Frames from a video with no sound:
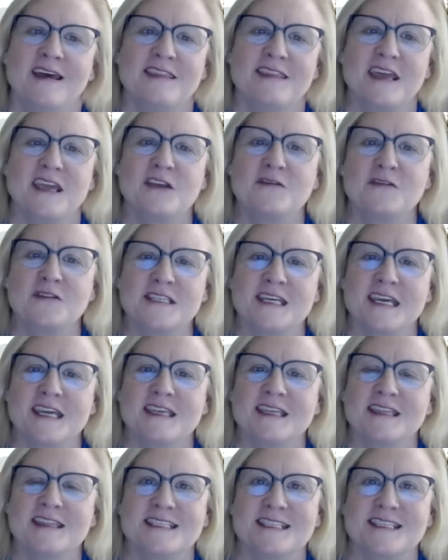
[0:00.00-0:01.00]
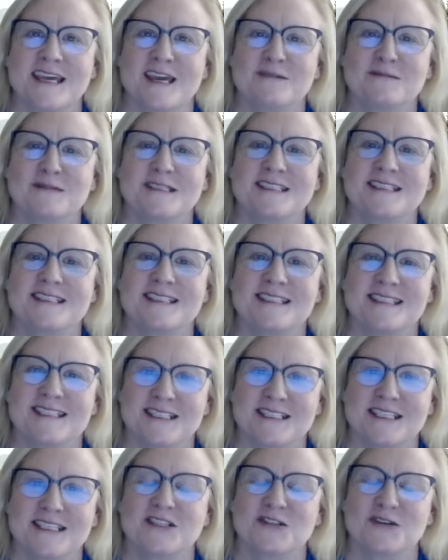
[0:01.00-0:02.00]
Thank you for taking the time
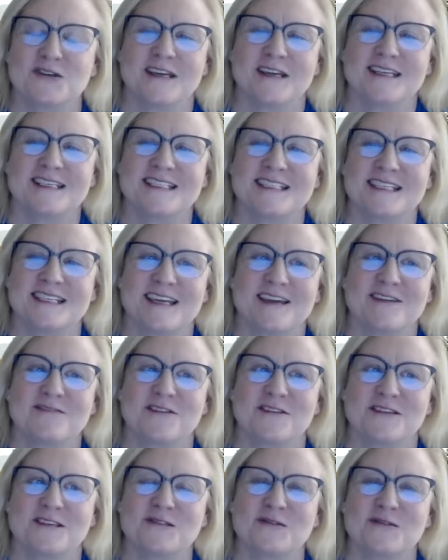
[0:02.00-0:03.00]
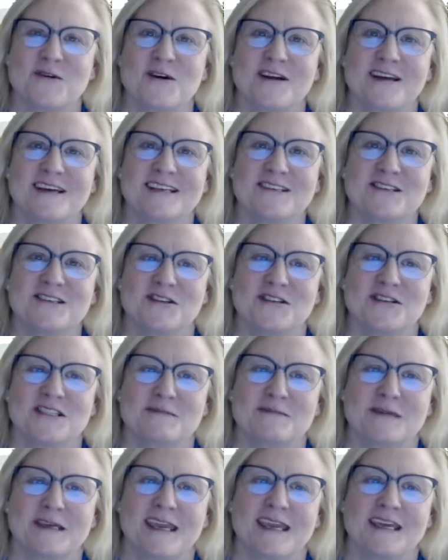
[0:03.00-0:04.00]
to join us today for this Oregon
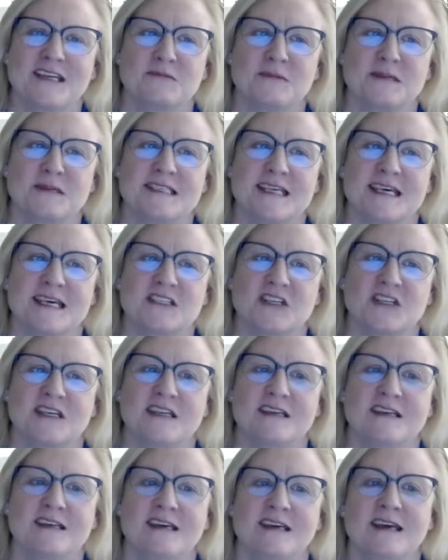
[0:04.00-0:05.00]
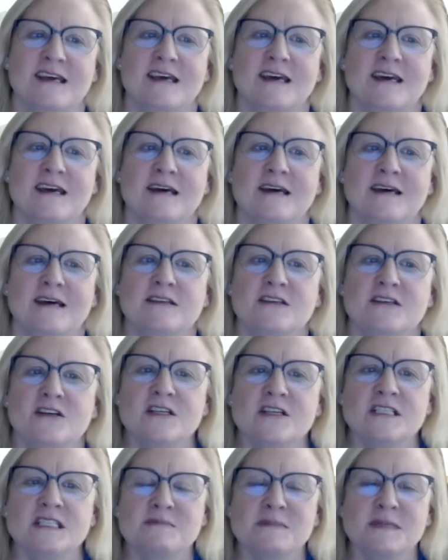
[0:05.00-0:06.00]
Tourism Engagement Session.
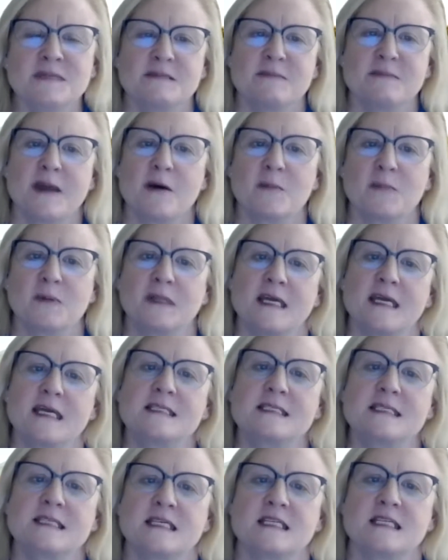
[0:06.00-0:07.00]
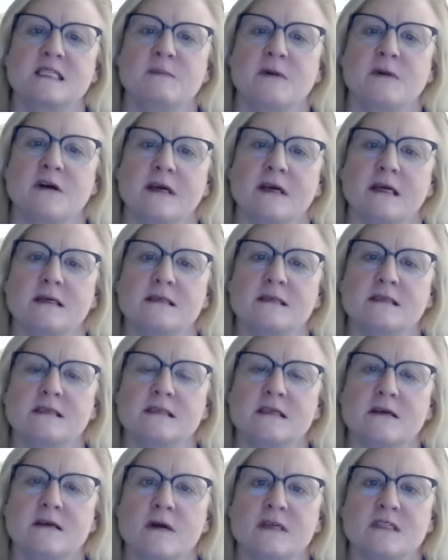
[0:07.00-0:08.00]
Tourism is about place and experience.
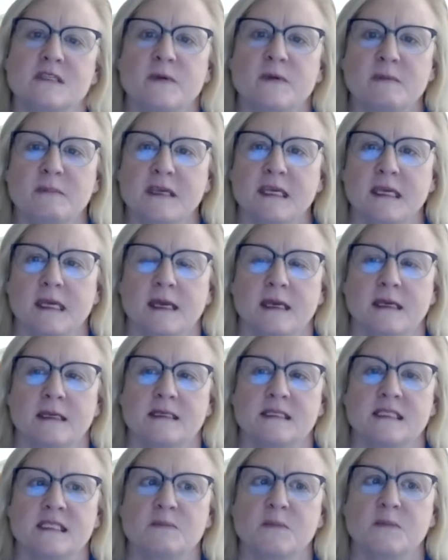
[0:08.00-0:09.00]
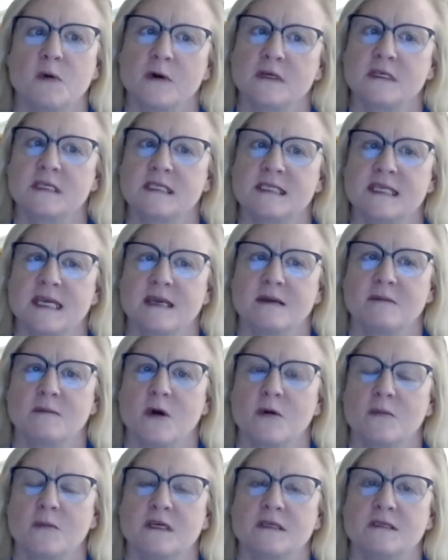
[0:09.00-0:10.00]
So as we begin, it's important to take a
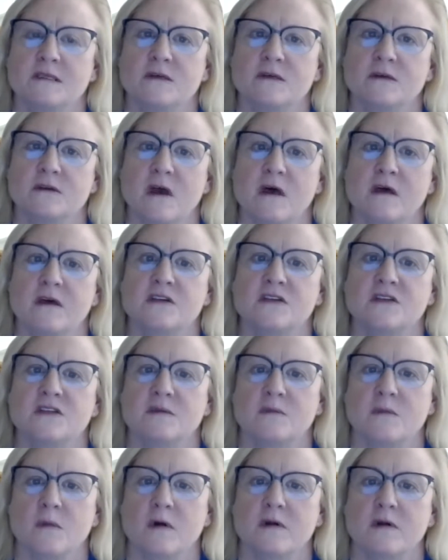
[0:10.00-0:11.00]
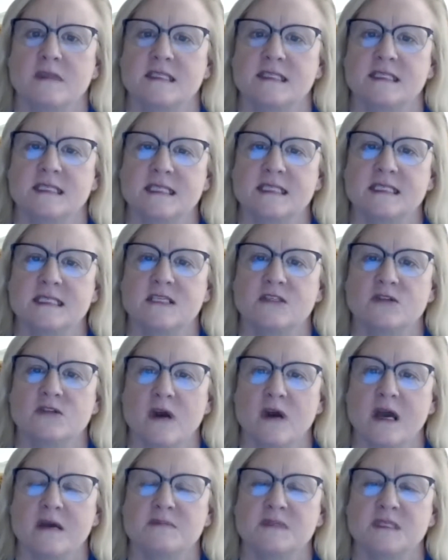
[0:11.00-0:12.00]
moment to acknowledge the more than 60
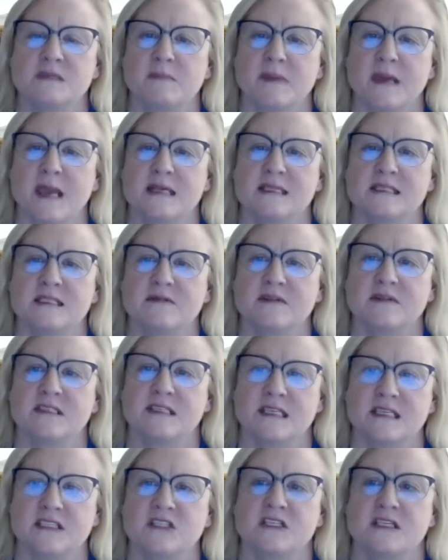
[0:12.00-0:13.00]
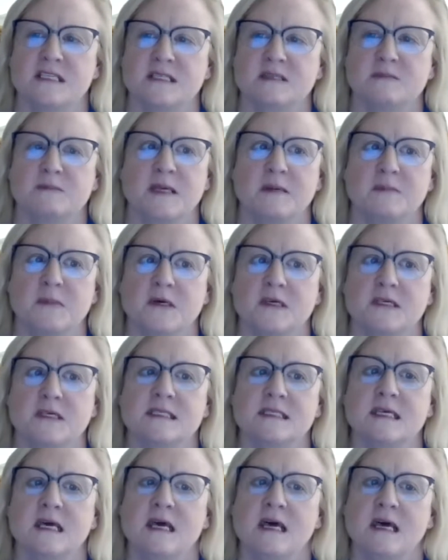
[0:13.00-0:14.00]
tribes and bands of Indigenous
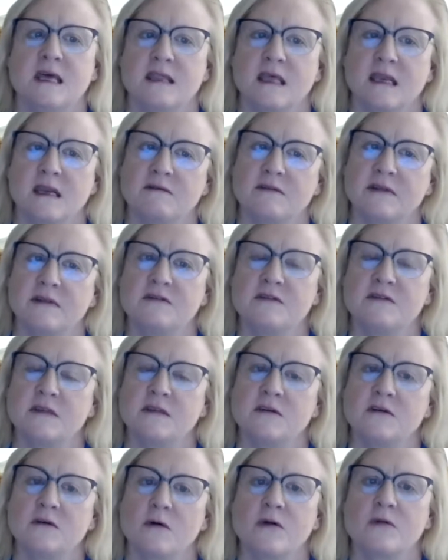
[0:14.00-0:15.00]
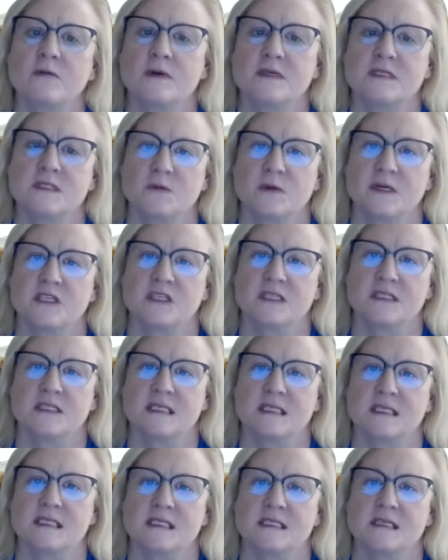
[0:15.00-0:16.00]
peoples that have lived in the Northwest region
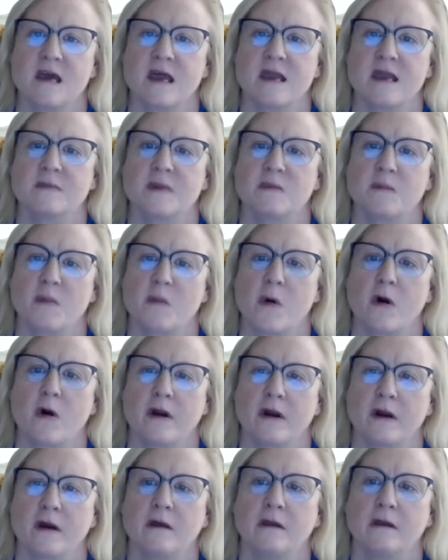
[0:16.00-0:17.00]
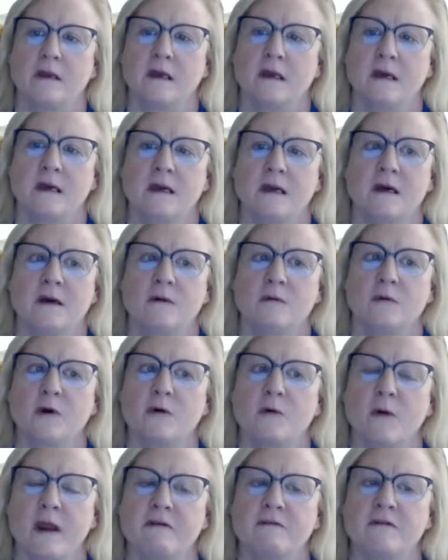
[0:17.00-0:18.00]
since time immemorial.
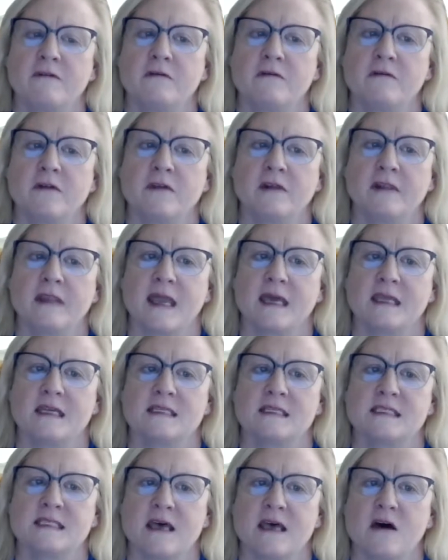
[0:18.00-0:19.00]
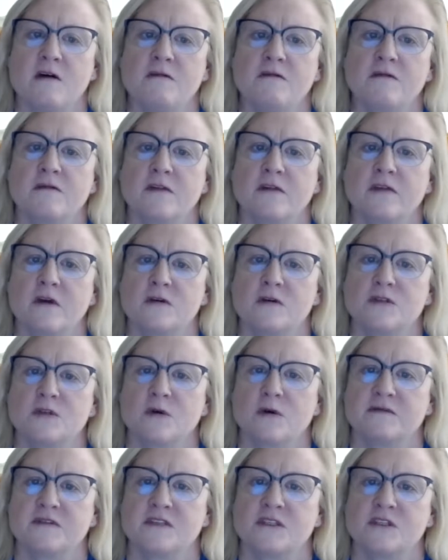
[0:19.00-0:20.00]
We're grateful for the land itself, for those
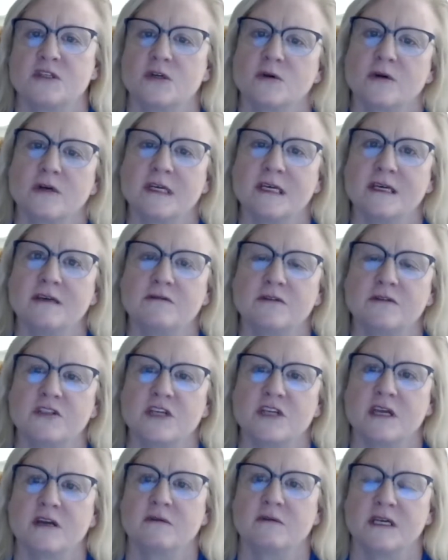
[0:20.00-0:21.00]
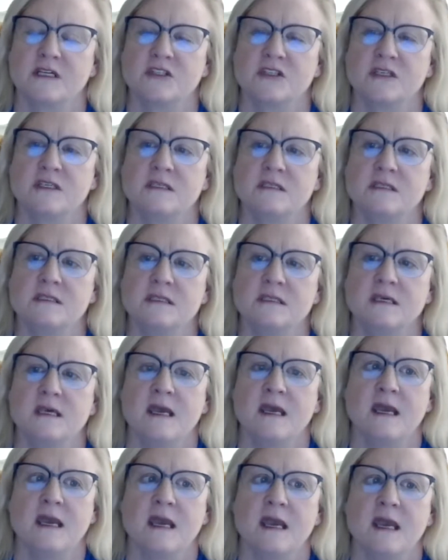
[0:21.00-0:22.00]
who have stewarded it for generations
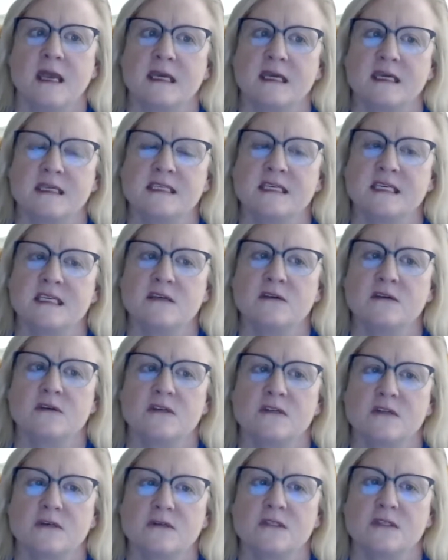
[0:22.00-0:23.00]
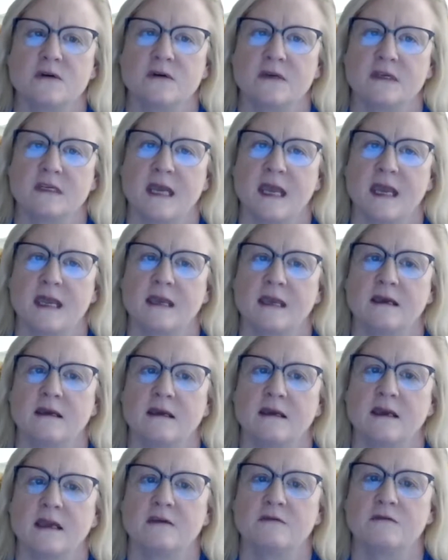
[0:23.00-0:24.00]
and continue to do so today,
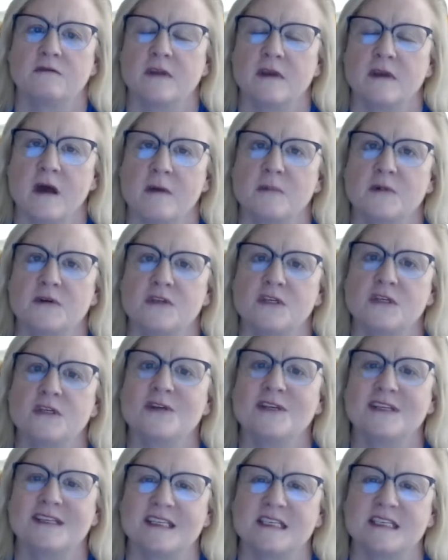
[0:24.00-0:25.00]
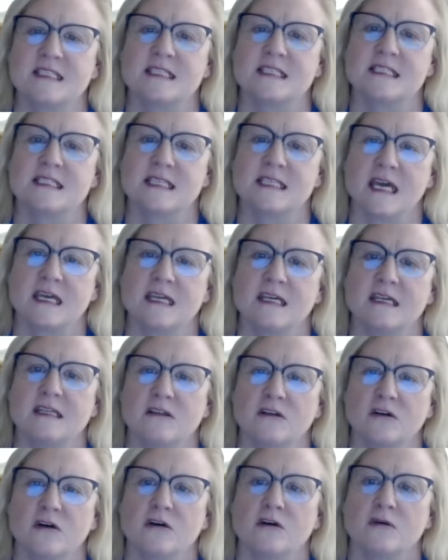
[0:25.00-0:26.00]
and for the opportunity to study,
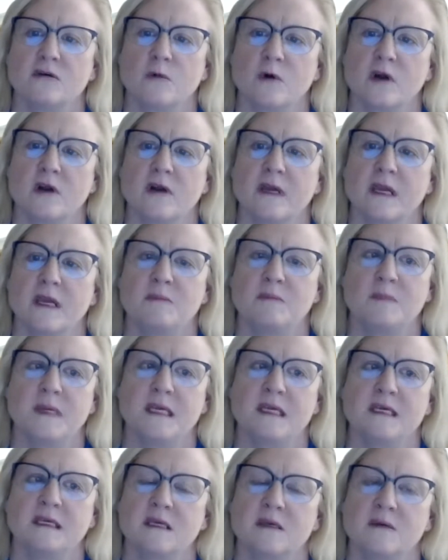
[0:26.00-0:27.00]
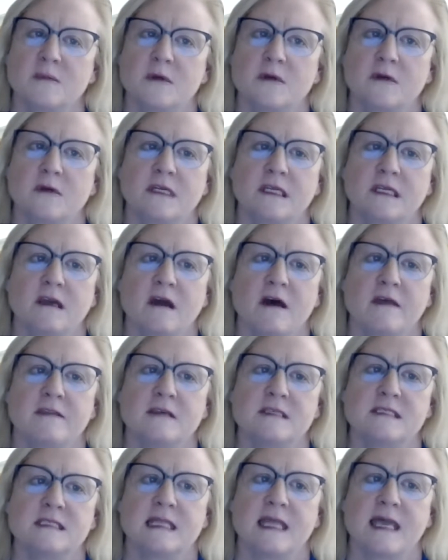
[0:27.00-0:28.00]
learn, work, and be in community on
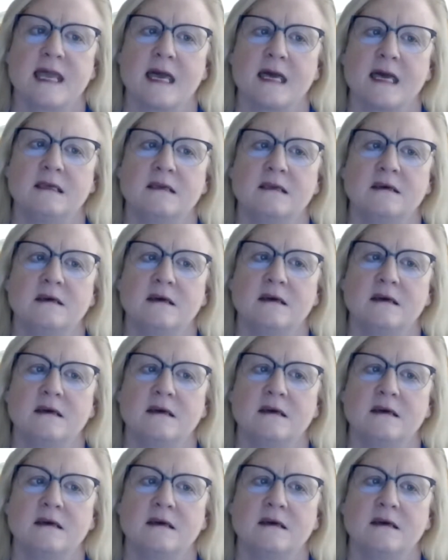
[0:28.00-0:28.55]
this land.